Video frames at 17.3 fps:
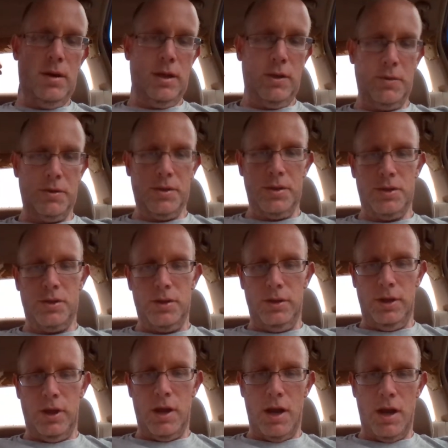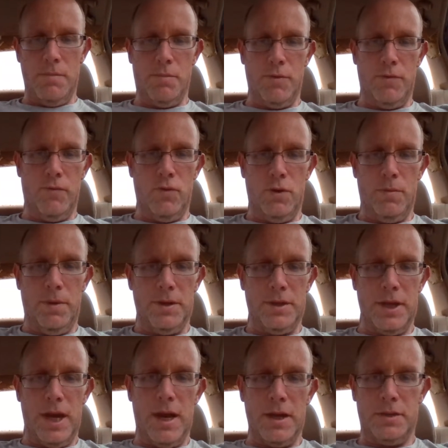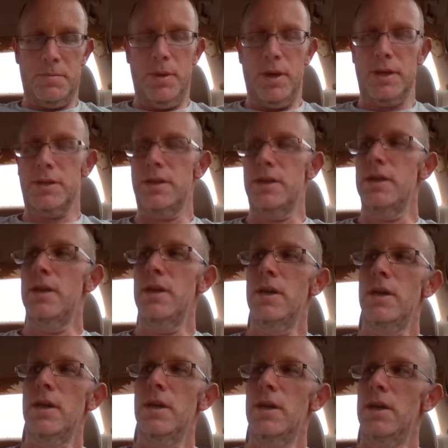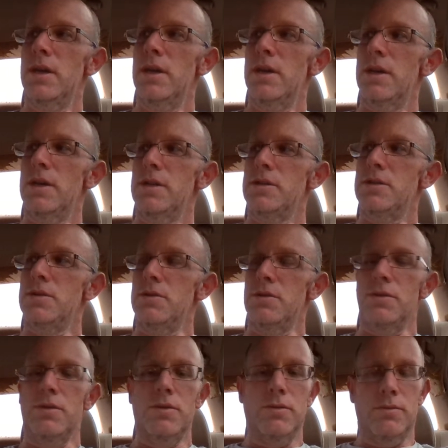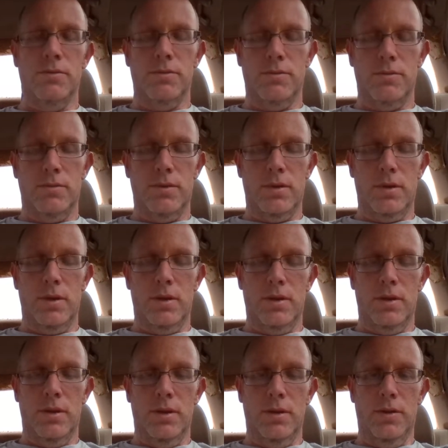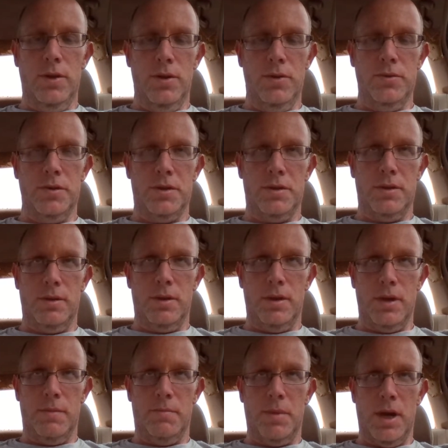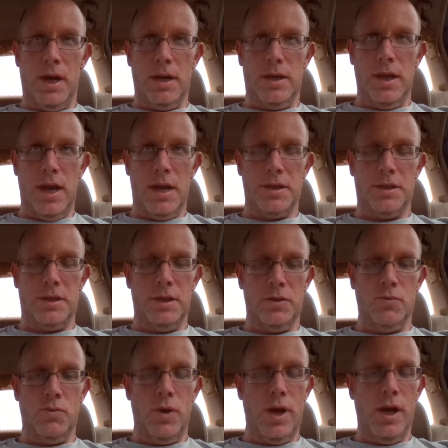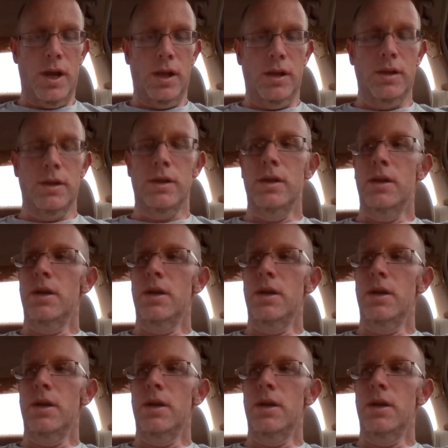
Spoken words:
there was certainly a performance aspect to those podcasts as well.